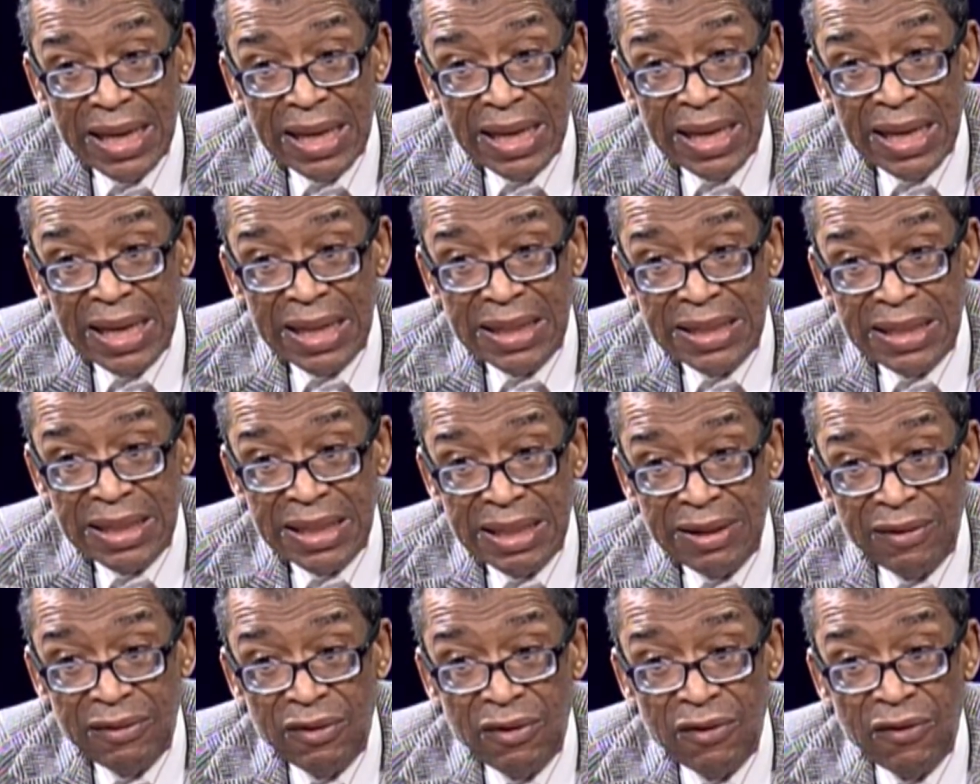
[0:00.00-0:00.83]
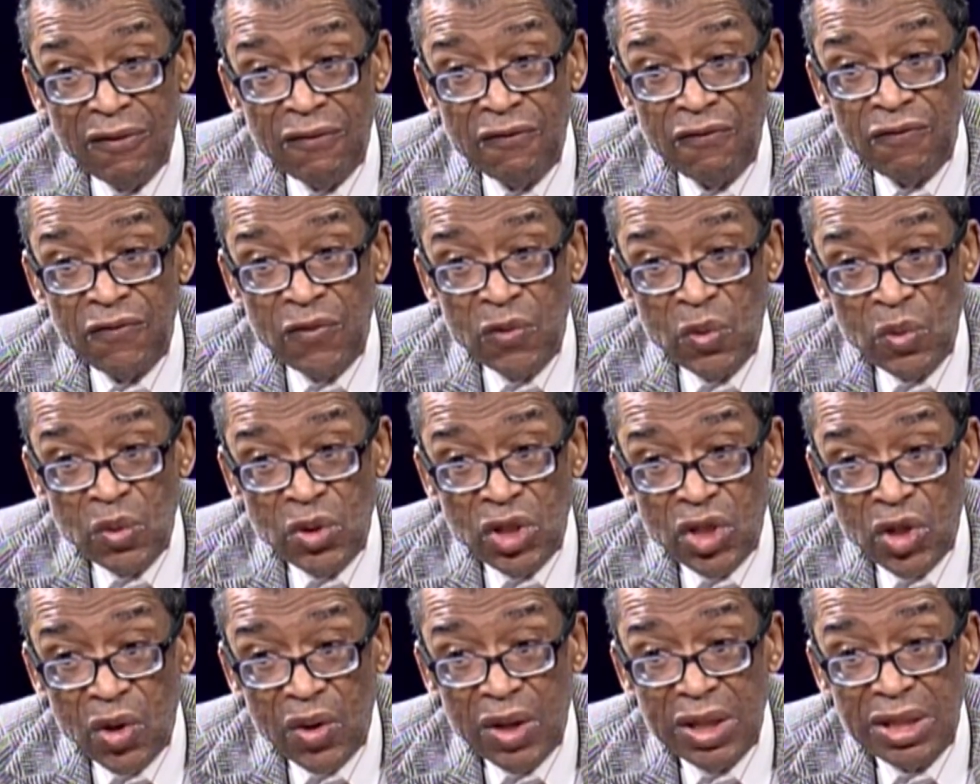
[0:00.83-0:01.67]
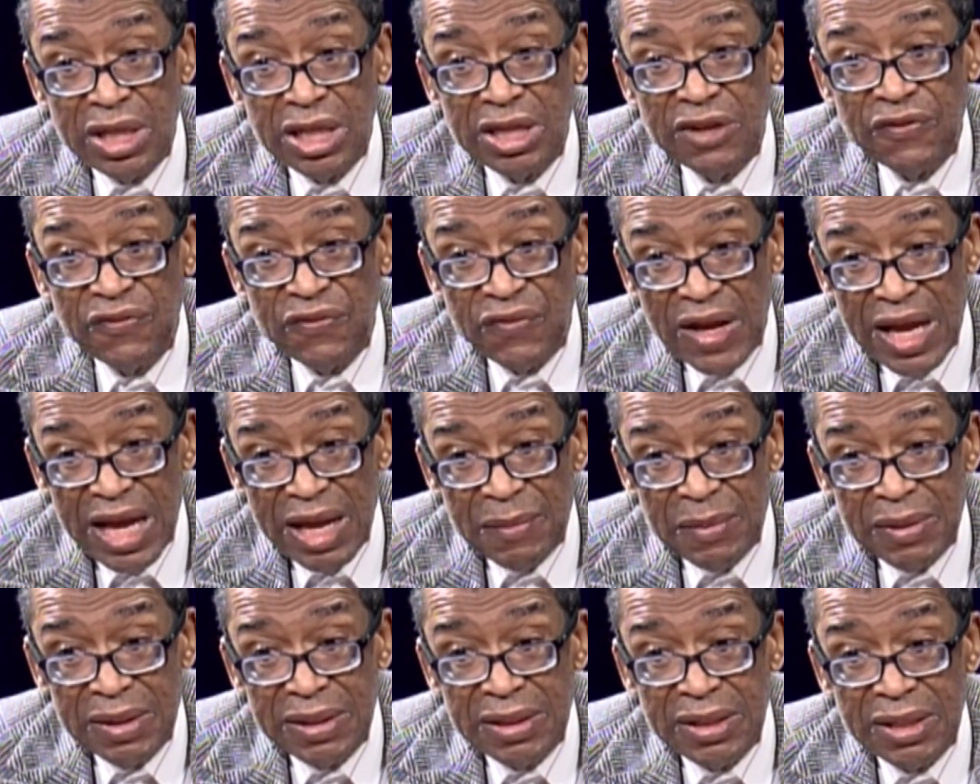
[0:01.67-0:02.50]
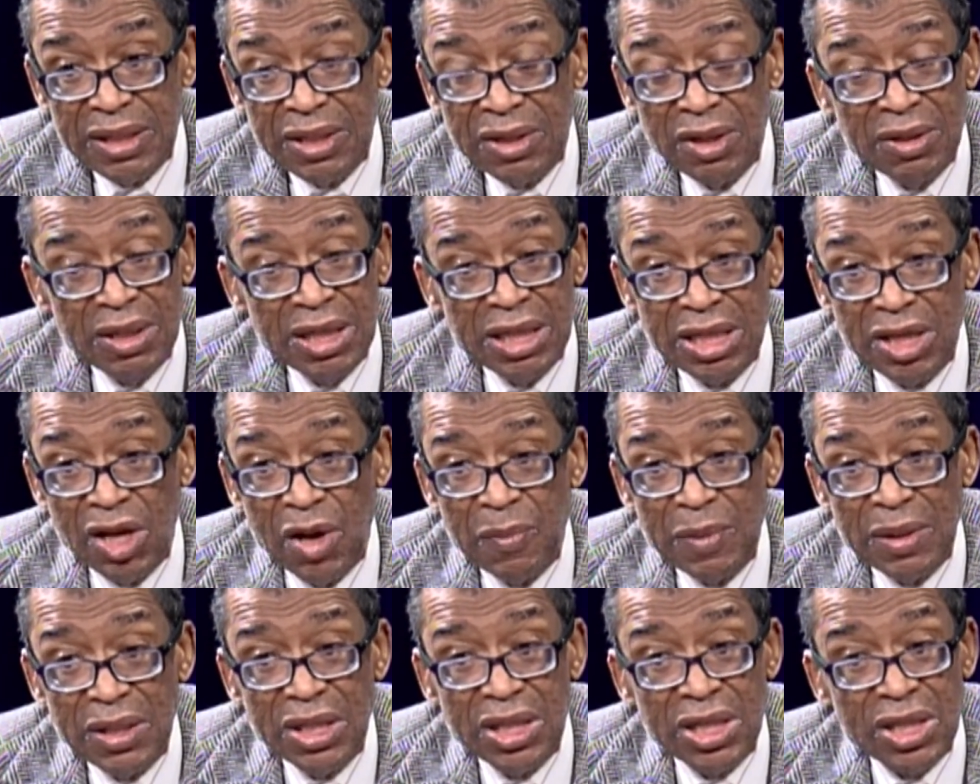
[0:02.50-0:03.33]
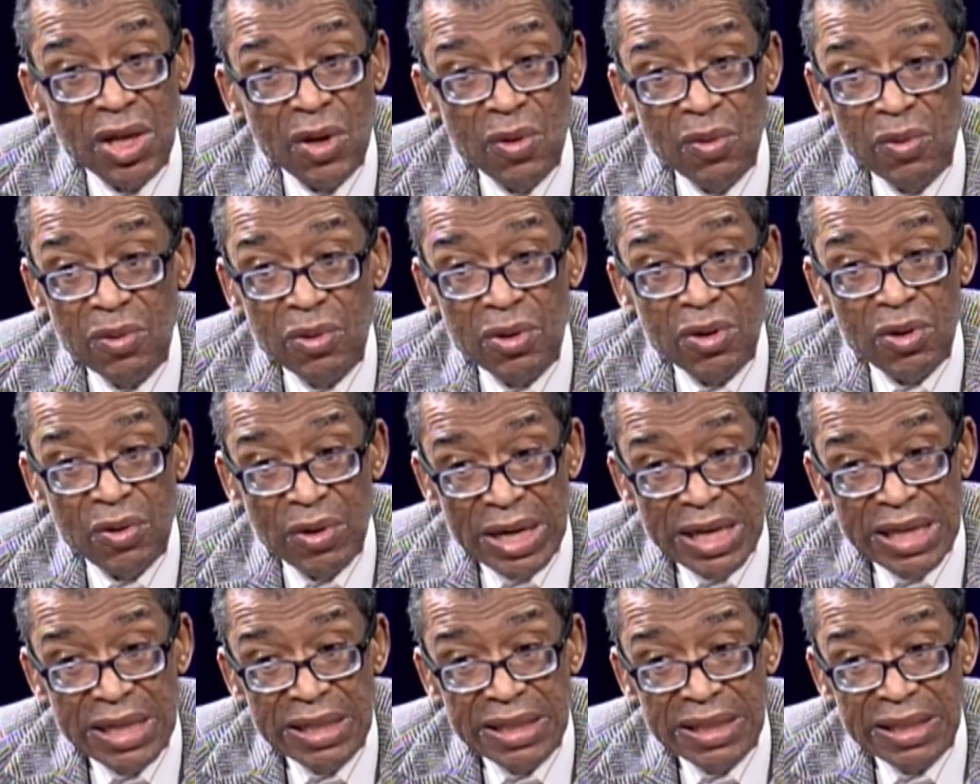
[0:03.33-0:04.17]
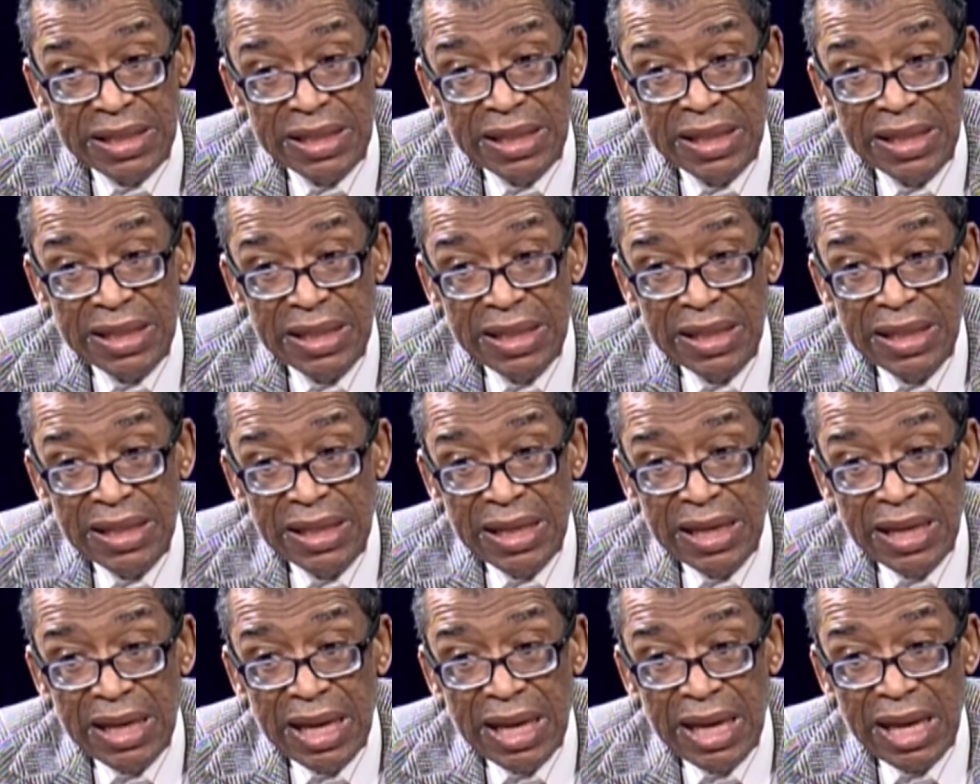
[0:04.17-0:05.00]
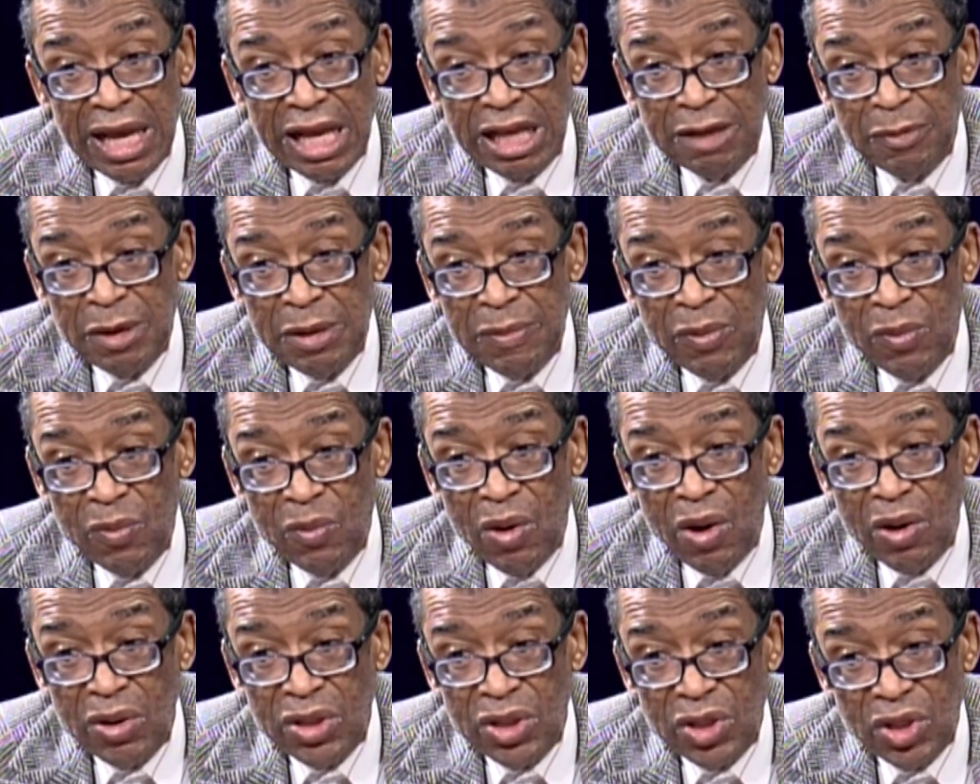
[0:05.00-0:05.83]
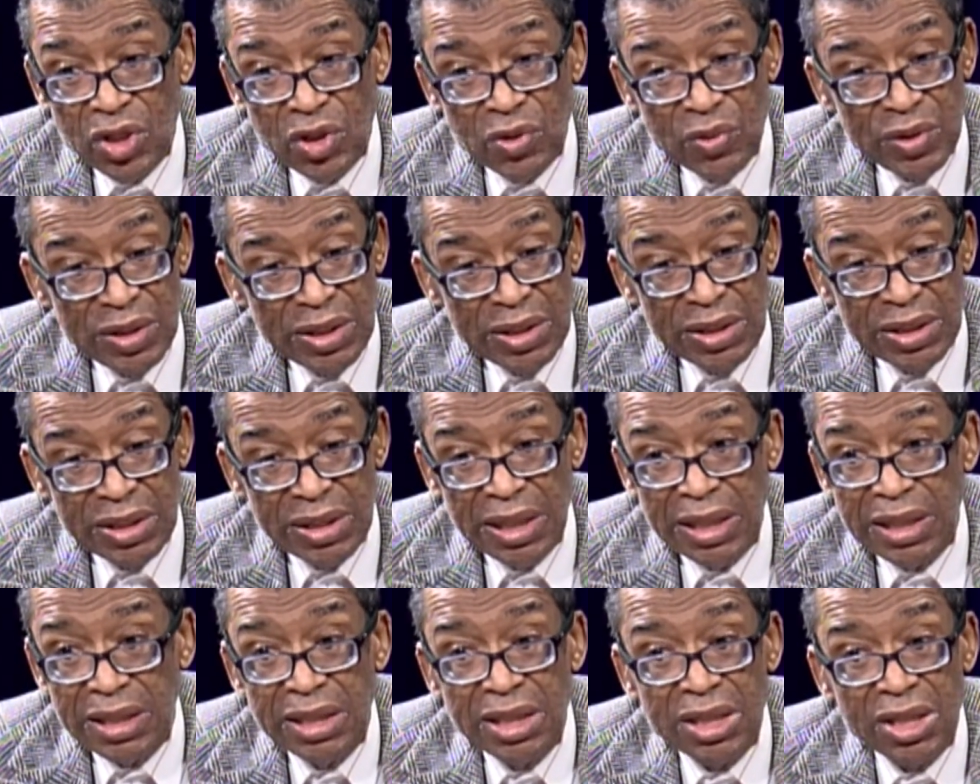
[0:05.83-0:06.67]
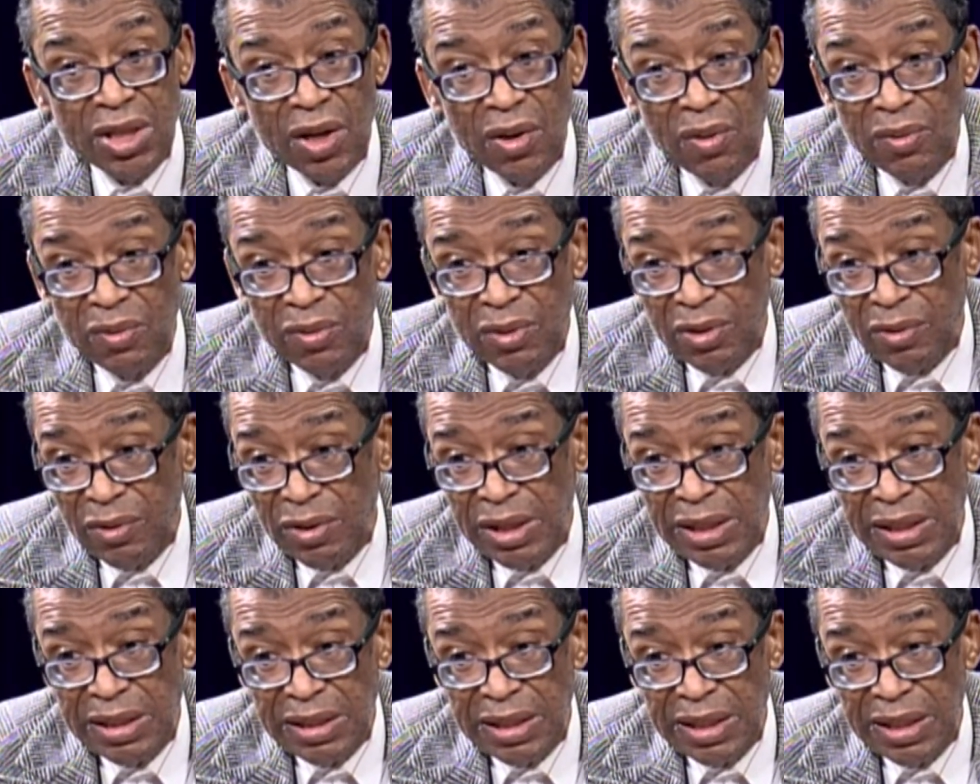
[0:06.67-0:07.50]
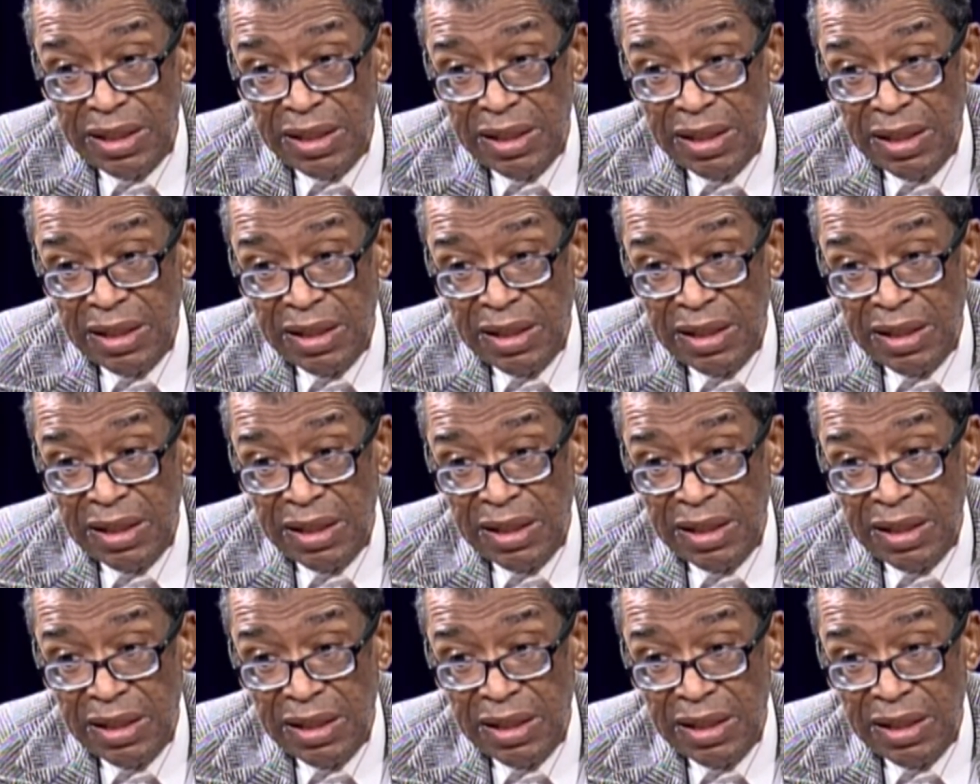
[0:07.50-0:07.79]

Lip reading: And see, food shortages, famines, it's going to be stone crazy as people walk the streets. See, stone crazy.